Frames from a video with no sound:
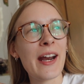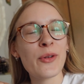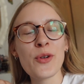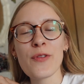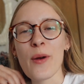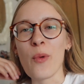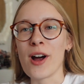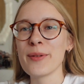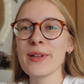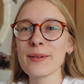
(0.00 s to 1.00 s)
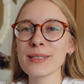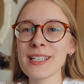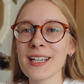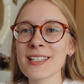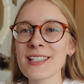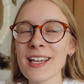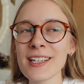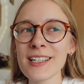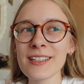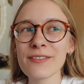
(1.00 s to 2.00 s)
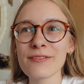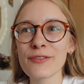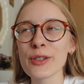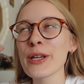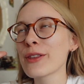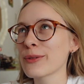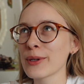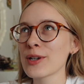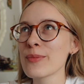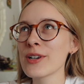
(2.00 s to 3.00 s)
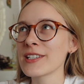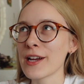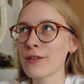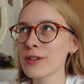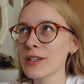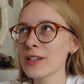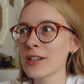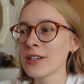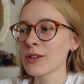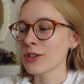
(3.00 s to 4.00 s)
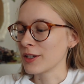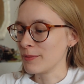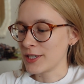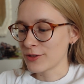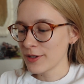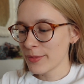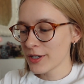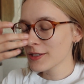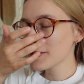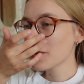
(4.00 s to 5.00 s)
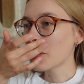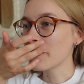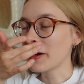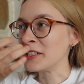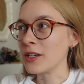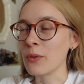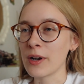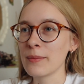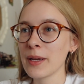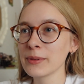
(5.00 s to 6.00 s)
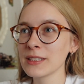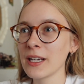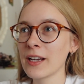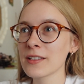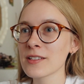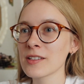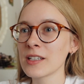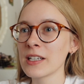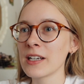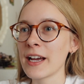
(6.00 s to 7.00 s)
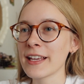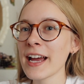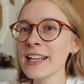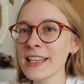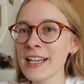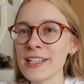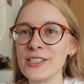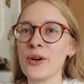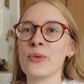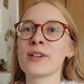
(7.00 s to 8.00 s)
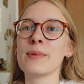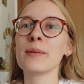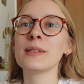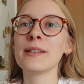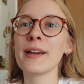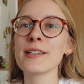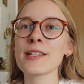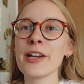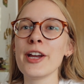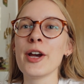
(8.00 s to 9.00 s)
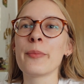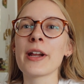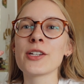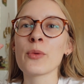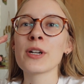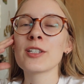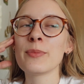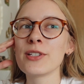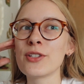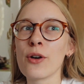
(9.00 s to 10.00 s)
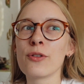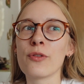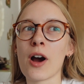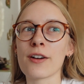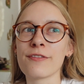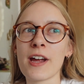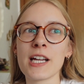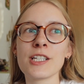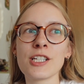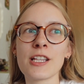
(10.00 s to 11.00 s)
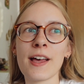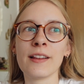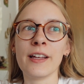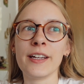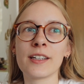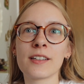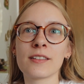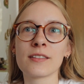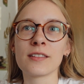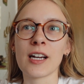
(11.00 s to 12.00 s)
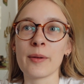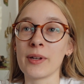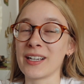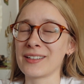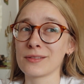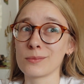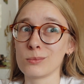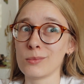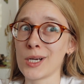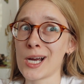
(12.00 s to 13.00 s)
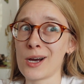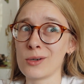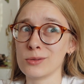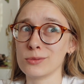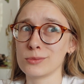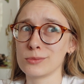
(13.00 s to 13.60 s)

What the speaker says: don't know if I want to be able to guess the ending for like thriller books ever, or like mystery books, or if I don't want to be able to guess. I kind of think I don't want to be able to guess, but I don't want it to be so far-fetched that like, I'm like, how